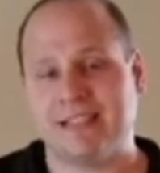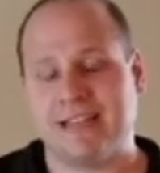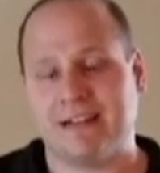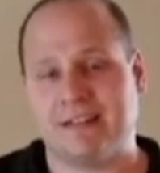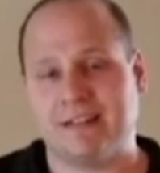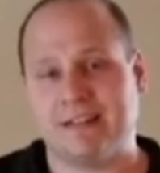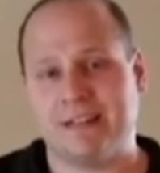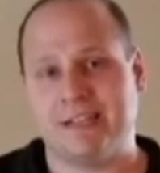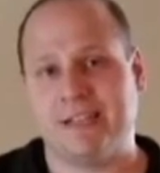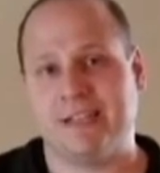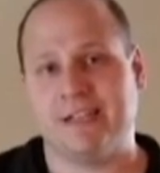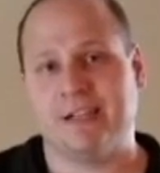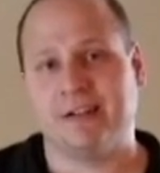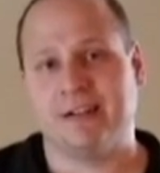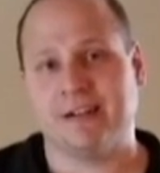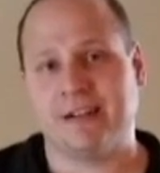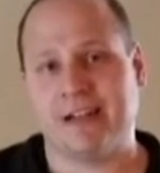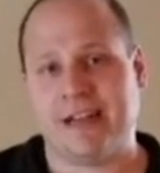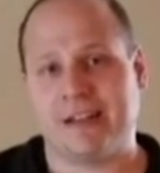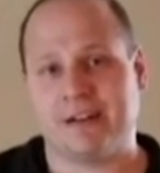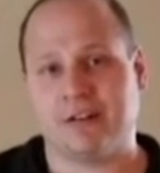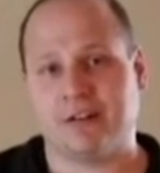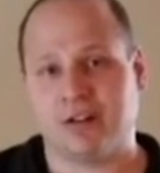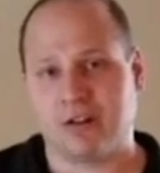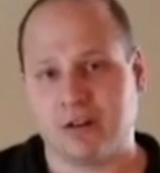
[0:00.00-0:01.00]
down here
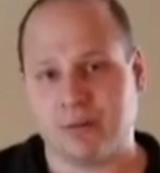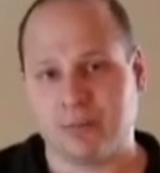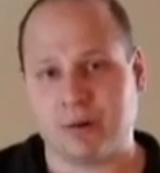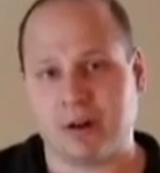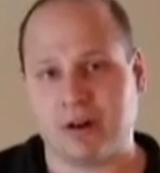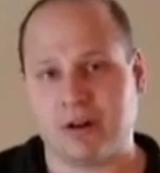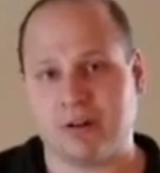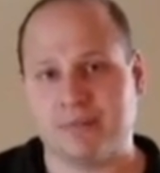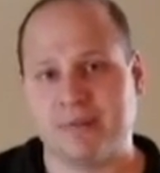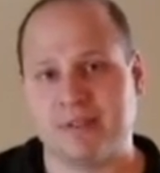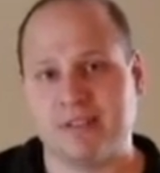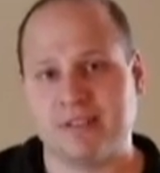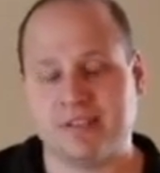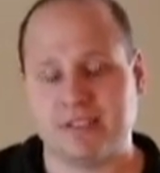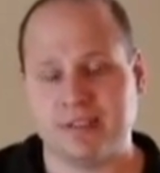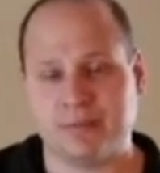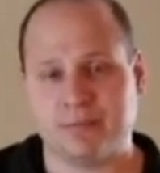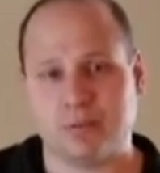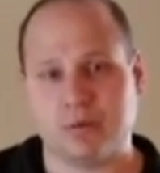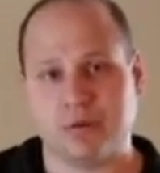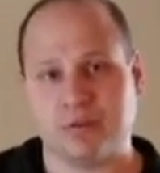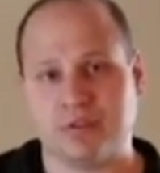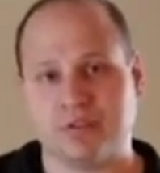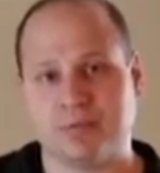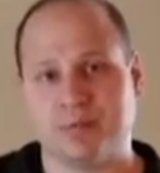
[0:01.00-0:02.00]
at our apartments in
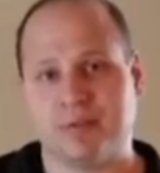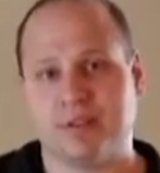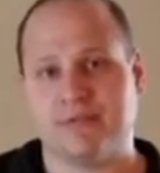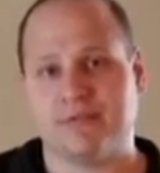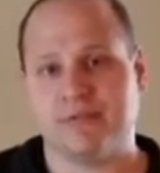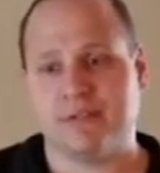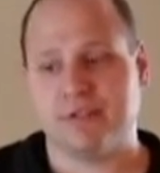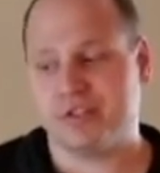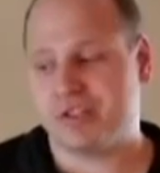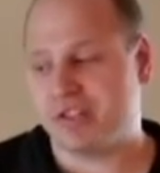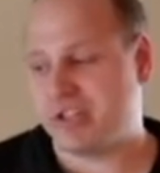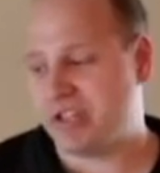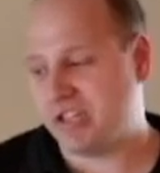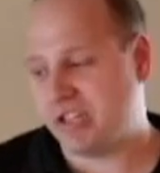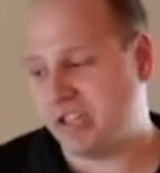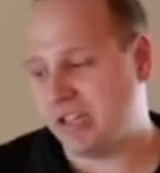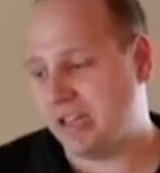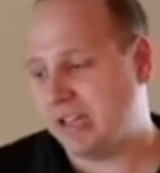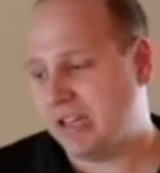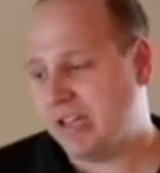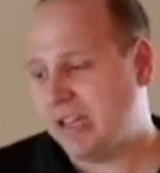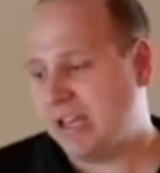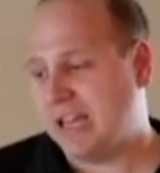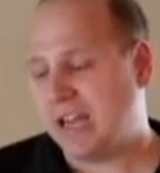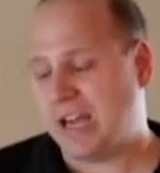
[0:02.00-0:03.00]
Portsmouth,
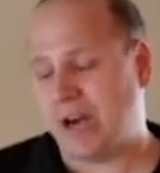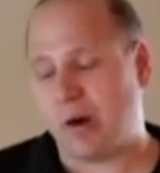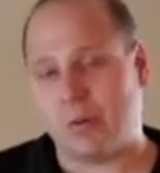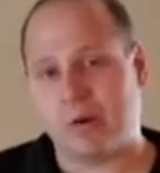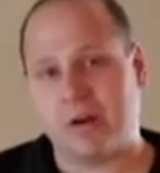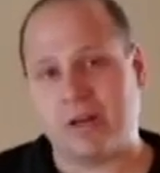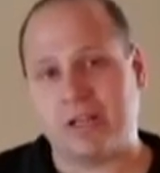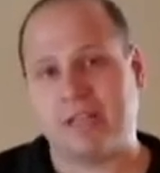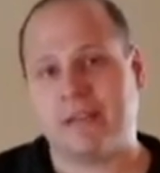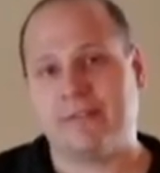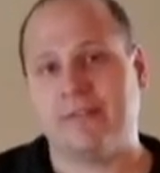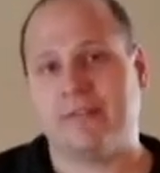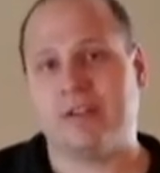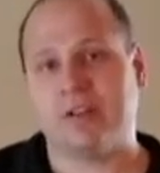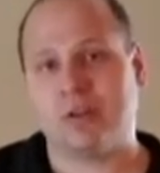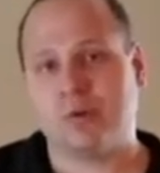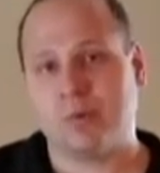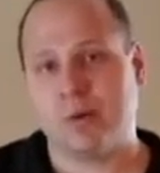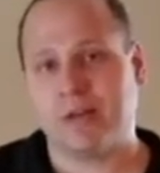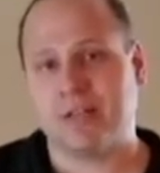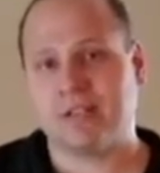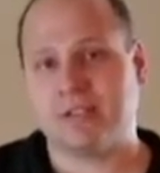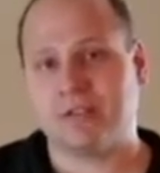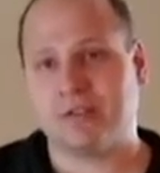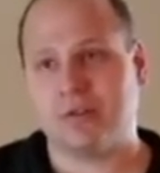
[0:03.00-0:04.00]
Virginia. I want to give you a
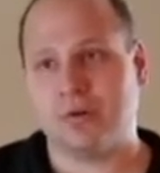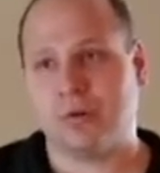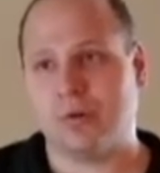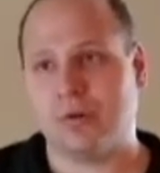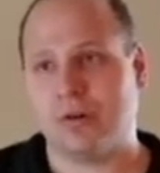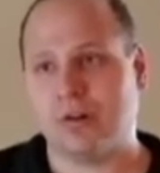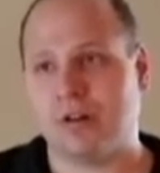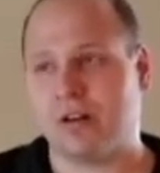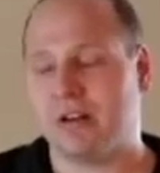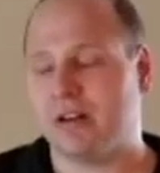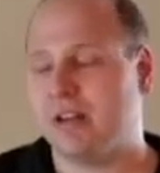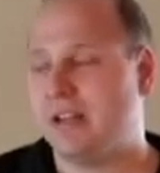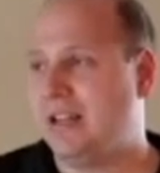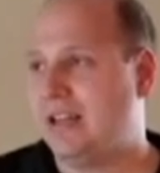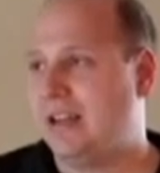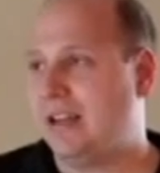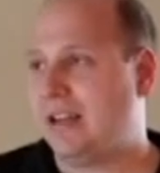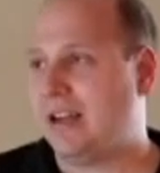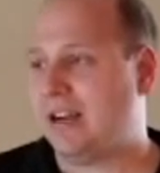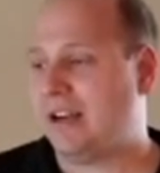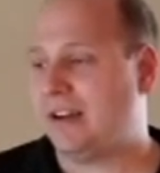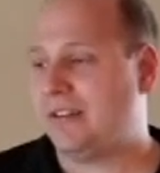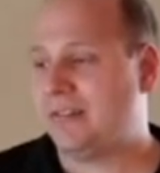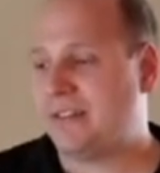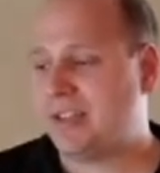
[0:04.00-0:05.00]
quick tour.
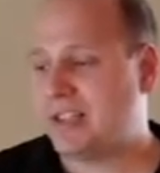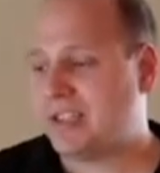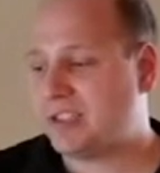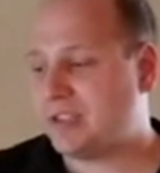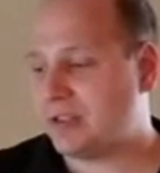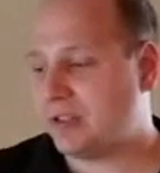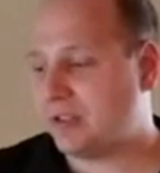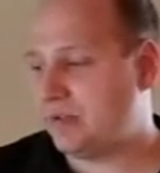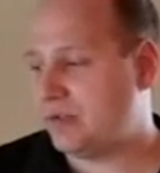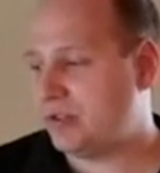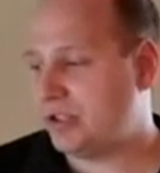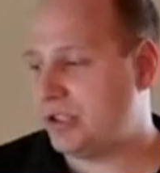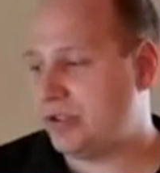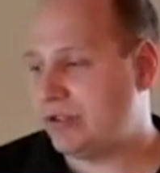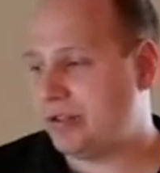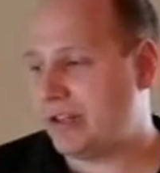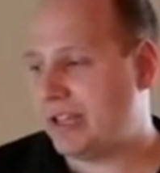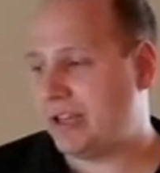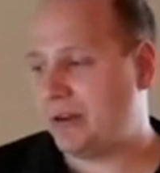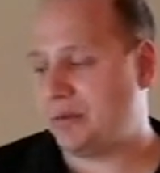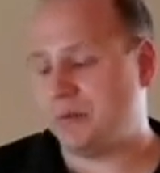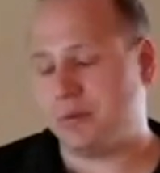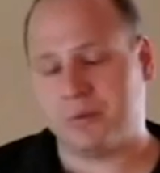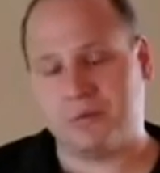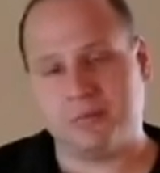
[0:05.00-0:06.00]
This
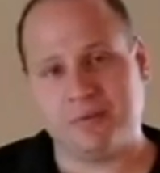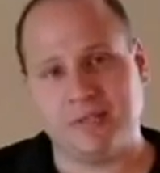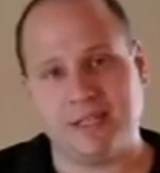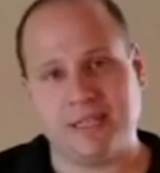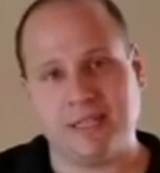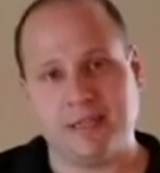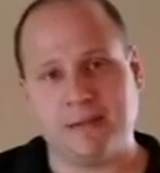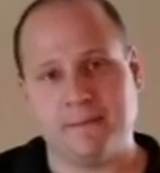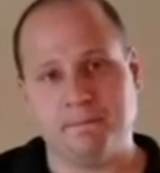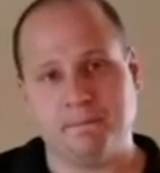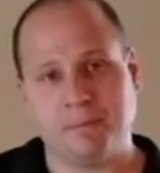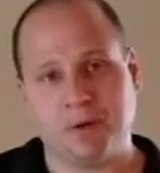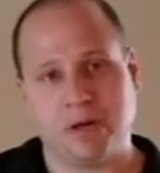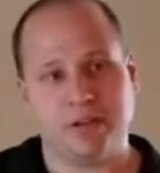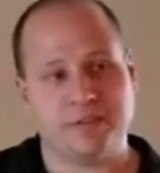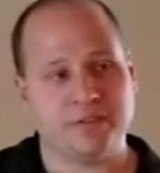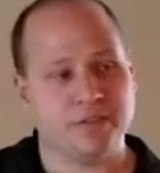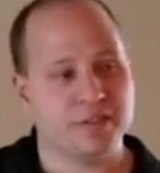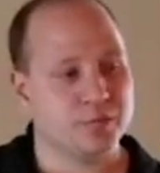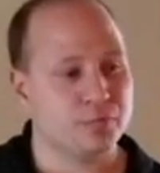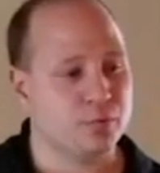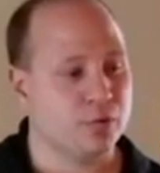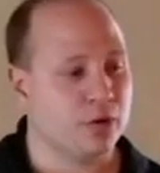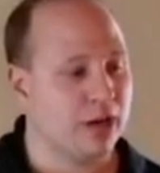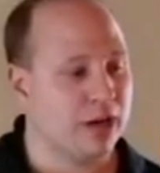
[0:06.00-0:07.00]
unit, when we bought
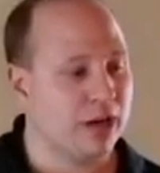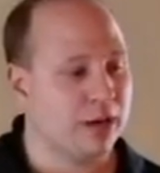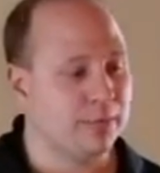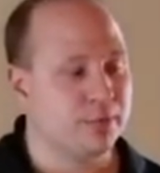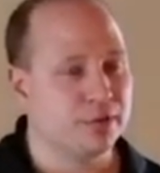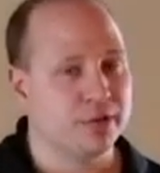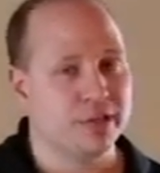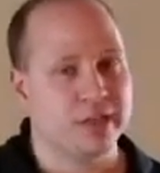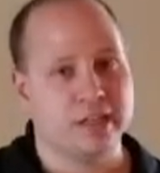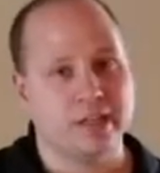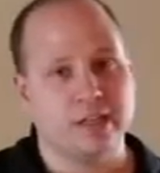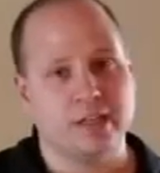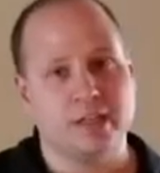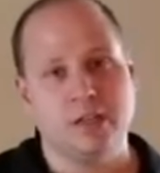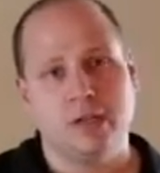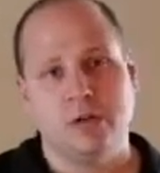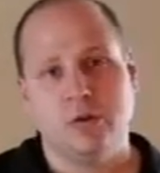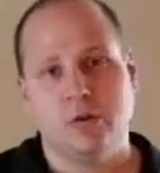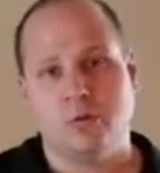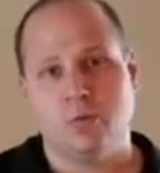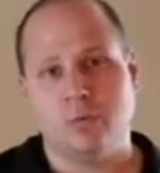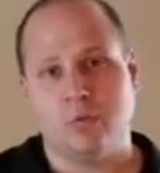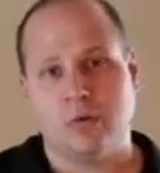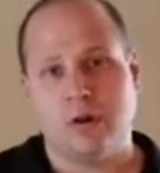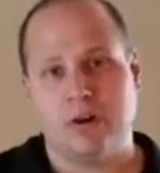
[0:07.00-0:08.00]
this property,
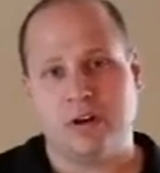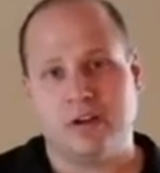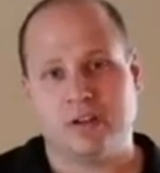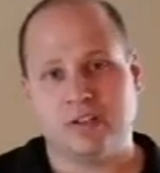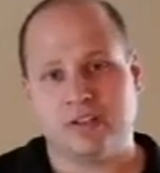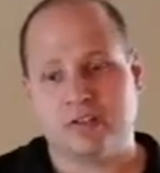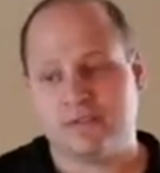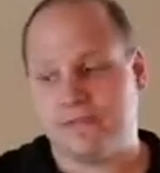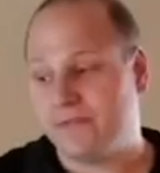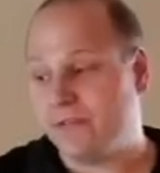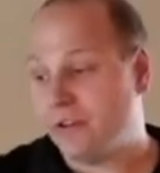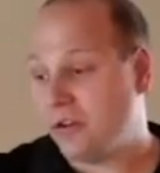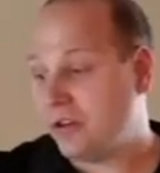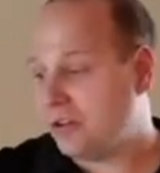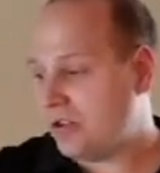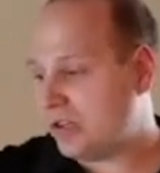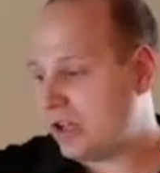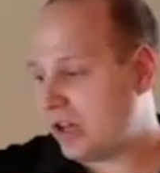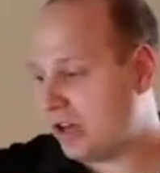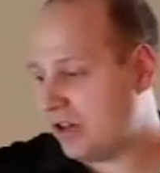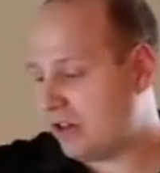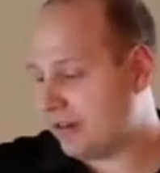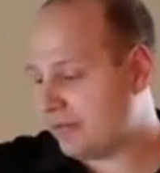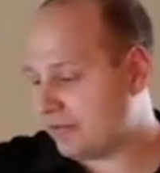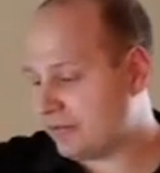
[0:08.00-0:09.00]
was
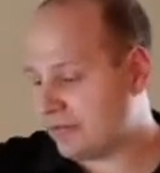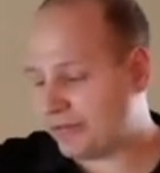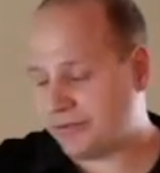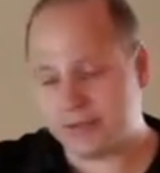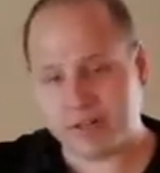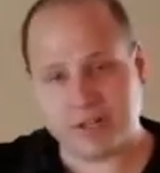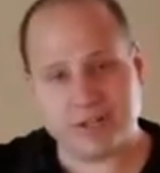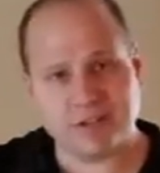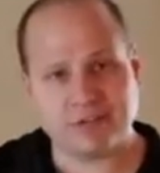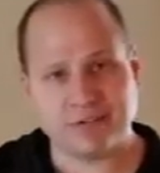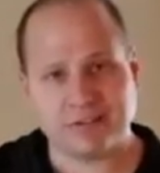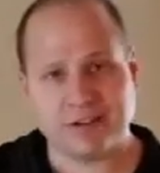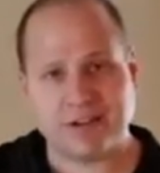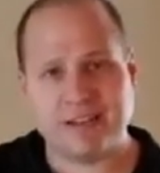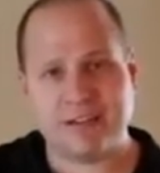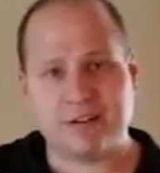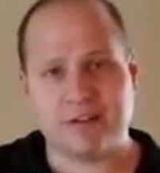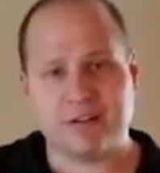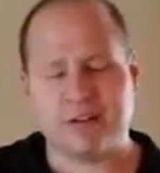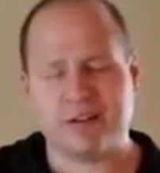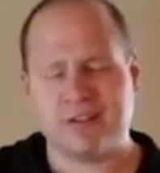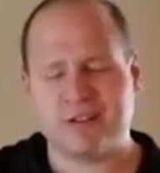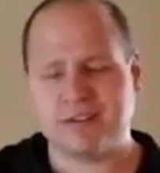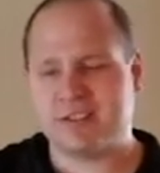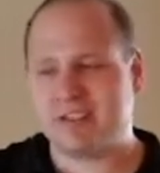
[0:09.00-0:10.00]
full of
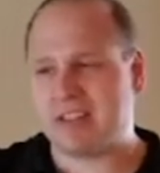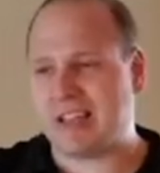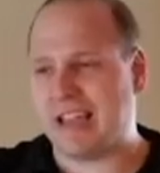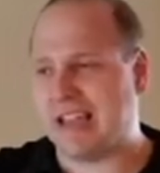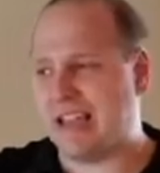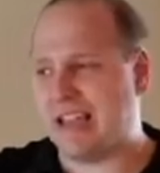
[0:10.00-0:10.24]
refrigerators